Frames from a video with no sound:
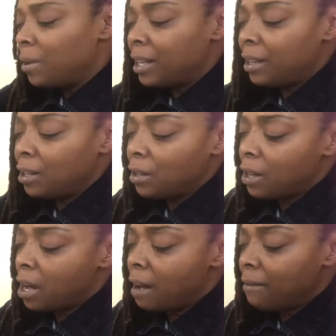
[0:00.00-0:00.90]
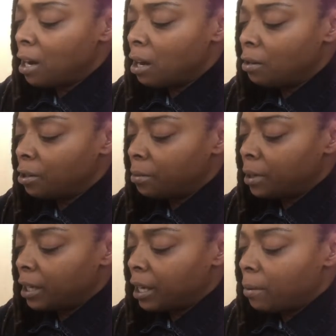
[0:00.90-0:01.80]
With the avocados, you
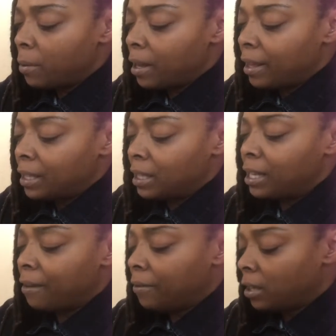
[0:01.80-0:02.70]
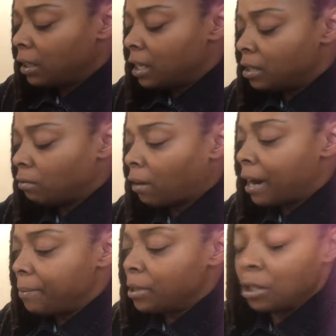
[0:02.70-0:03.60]
want to get one that's definitely as
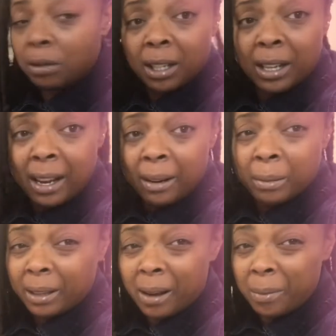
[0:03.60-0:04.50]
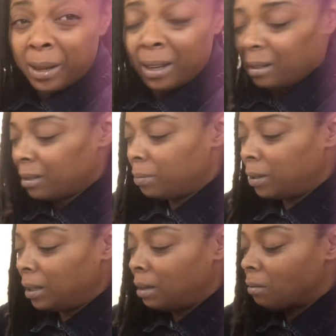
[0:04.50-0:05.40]
ripe as you can get it without being
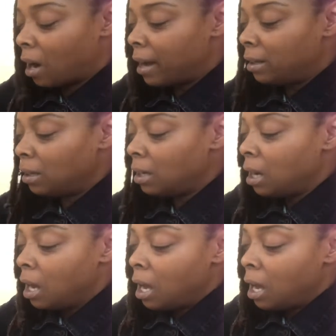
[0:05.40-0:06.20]
completely rotten.